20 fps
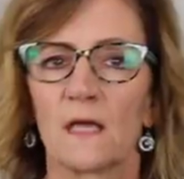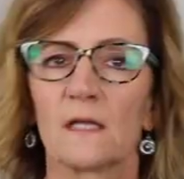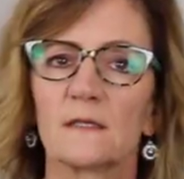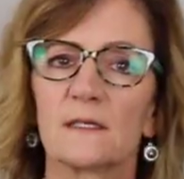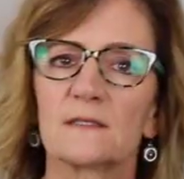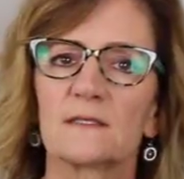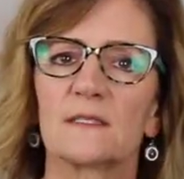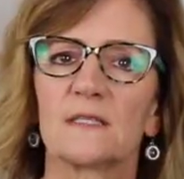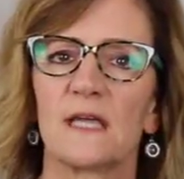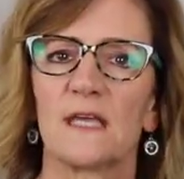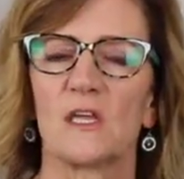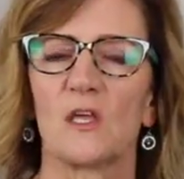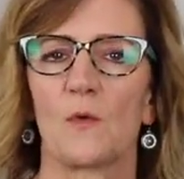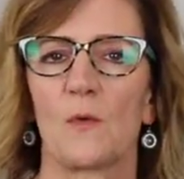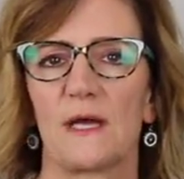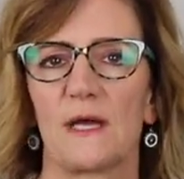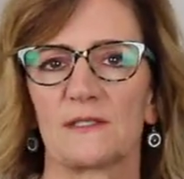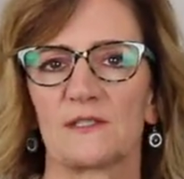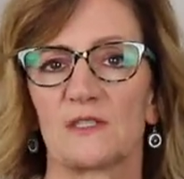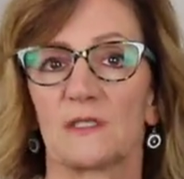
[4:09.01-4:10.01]
Let's say
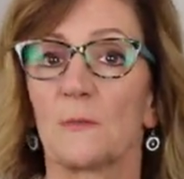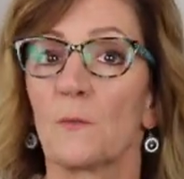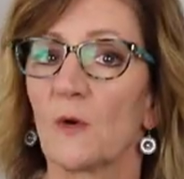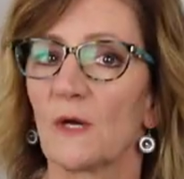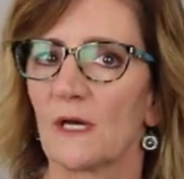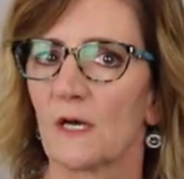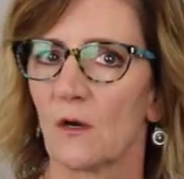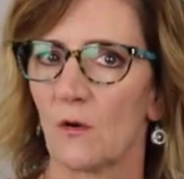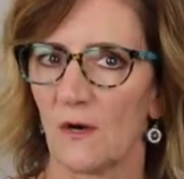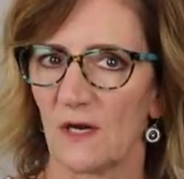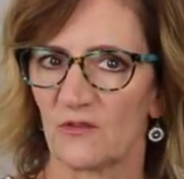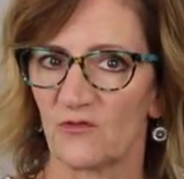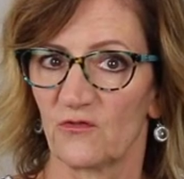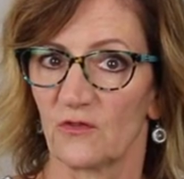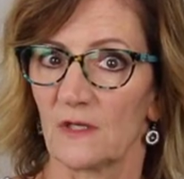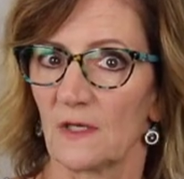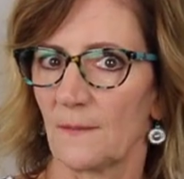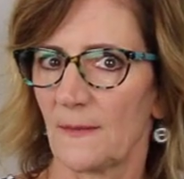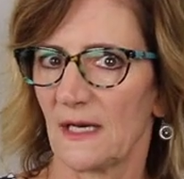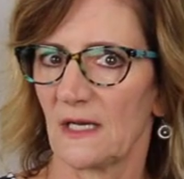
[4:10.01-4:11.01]
you ask someone a
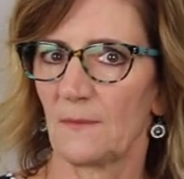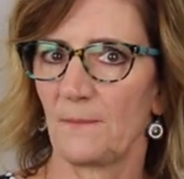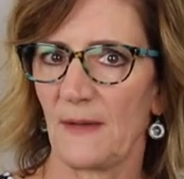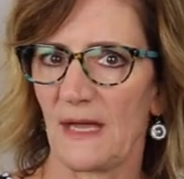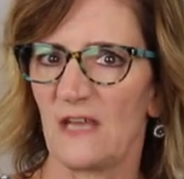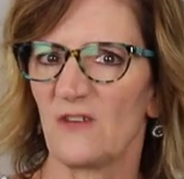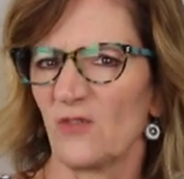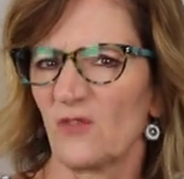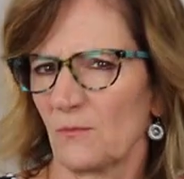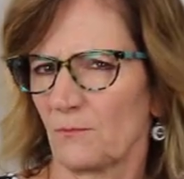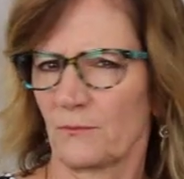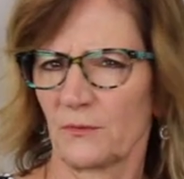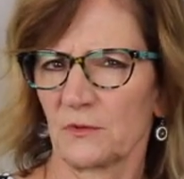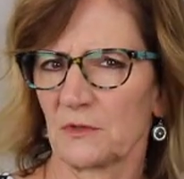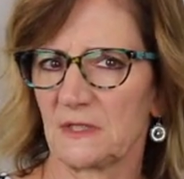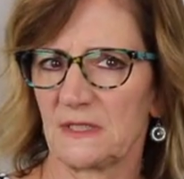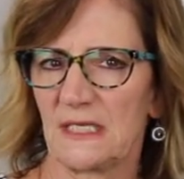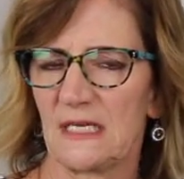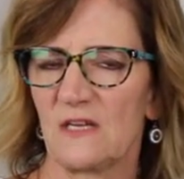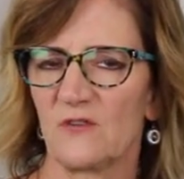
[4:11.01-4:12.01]
question about a patient
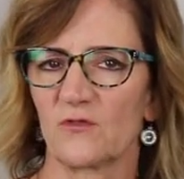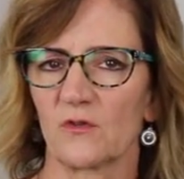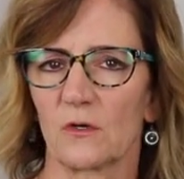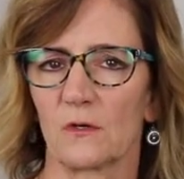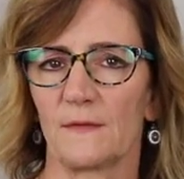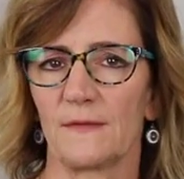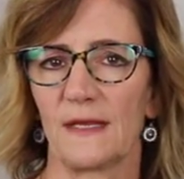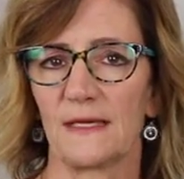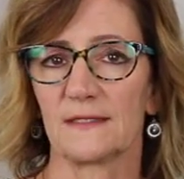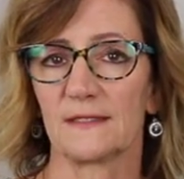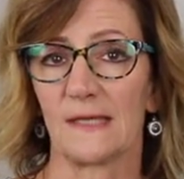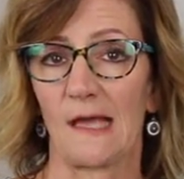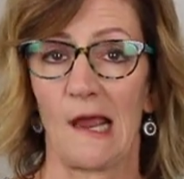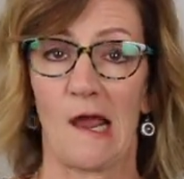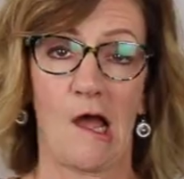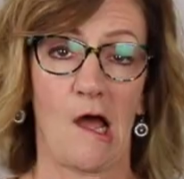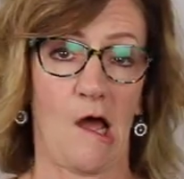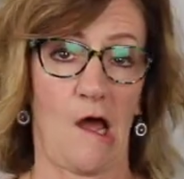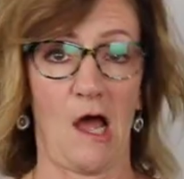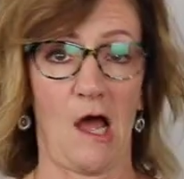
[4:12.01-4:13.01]
procedure and they
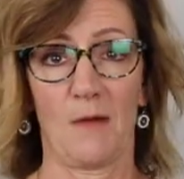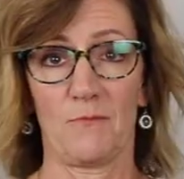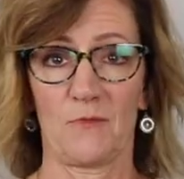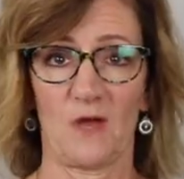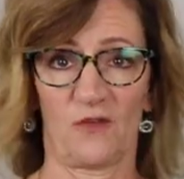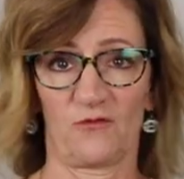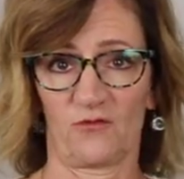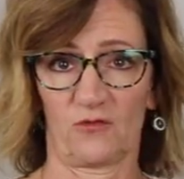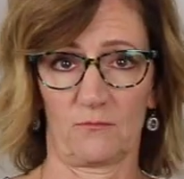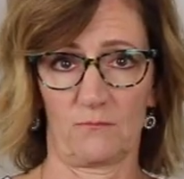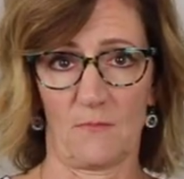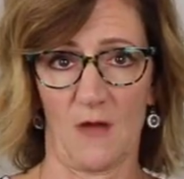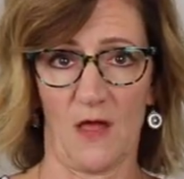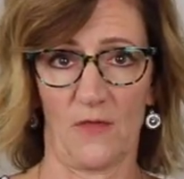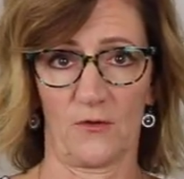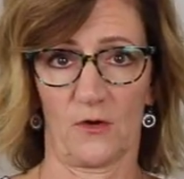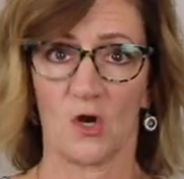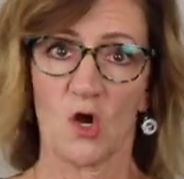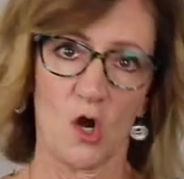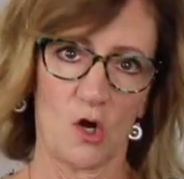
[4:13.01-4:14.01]
say, I'm not your
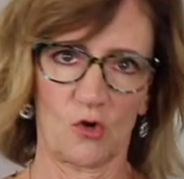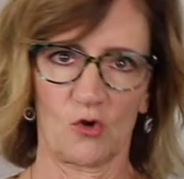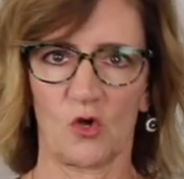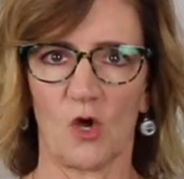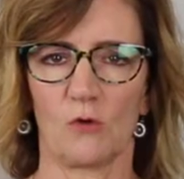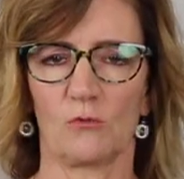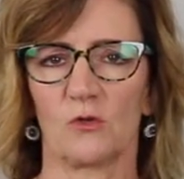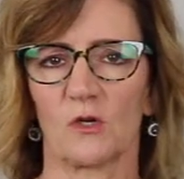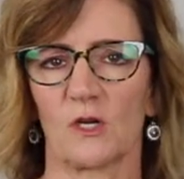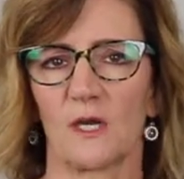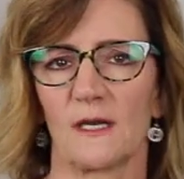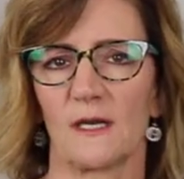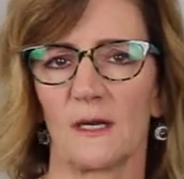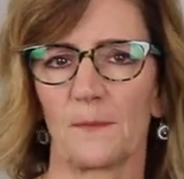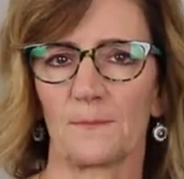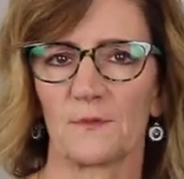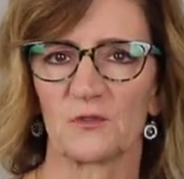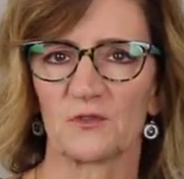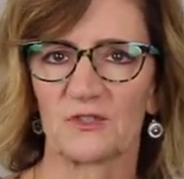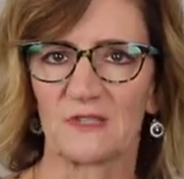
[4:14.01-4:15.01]
mother, go look it
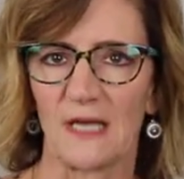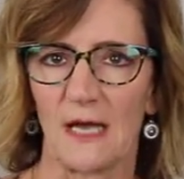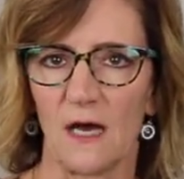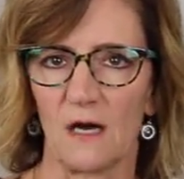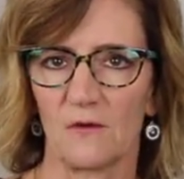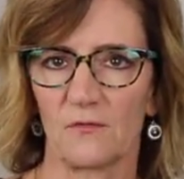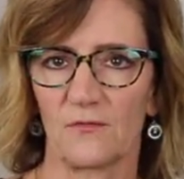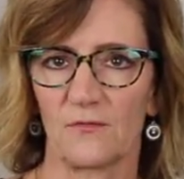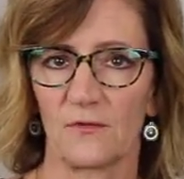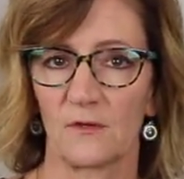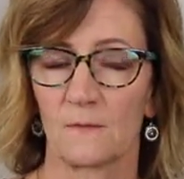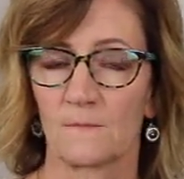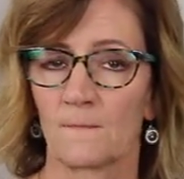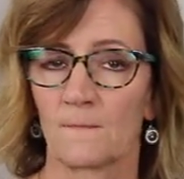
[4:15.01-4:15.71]
up yourself.